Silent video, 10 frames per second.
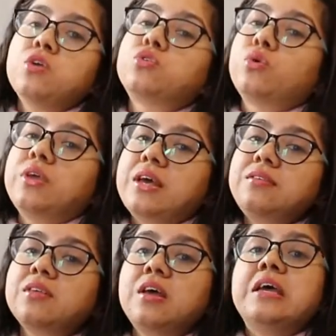So
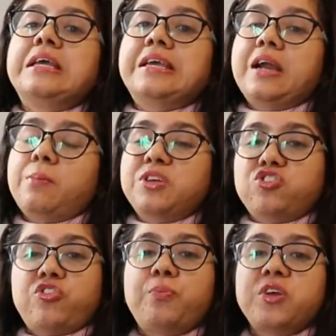yes, get a
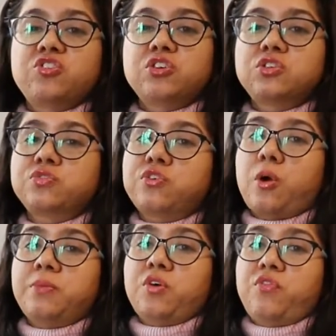bunch of pictures
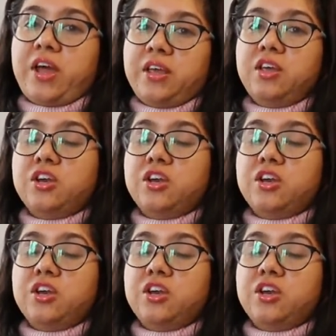from your wedding.